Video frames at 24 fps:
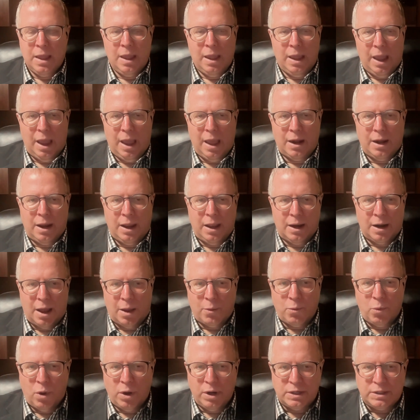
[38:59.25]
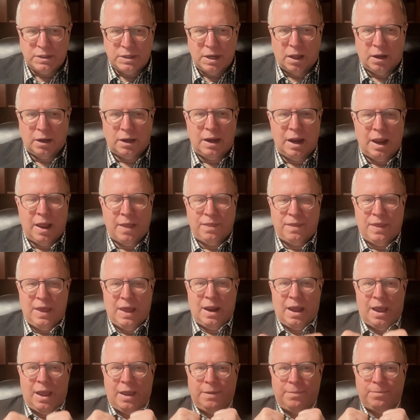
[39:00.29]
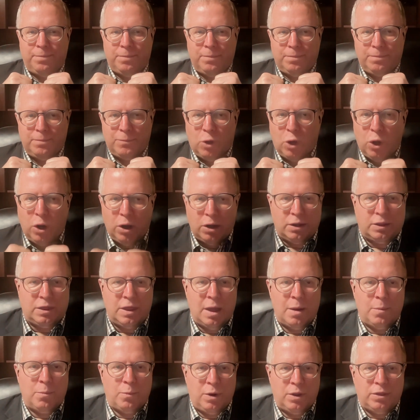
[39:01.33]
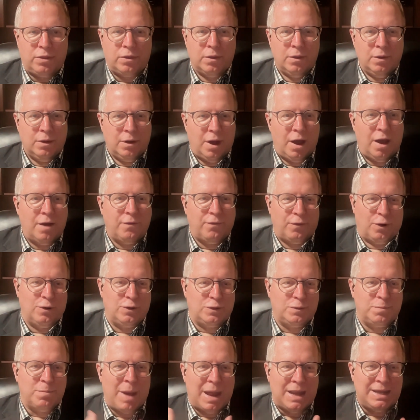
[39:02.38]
And, and I want to tell it. And then I hook them with a verse, my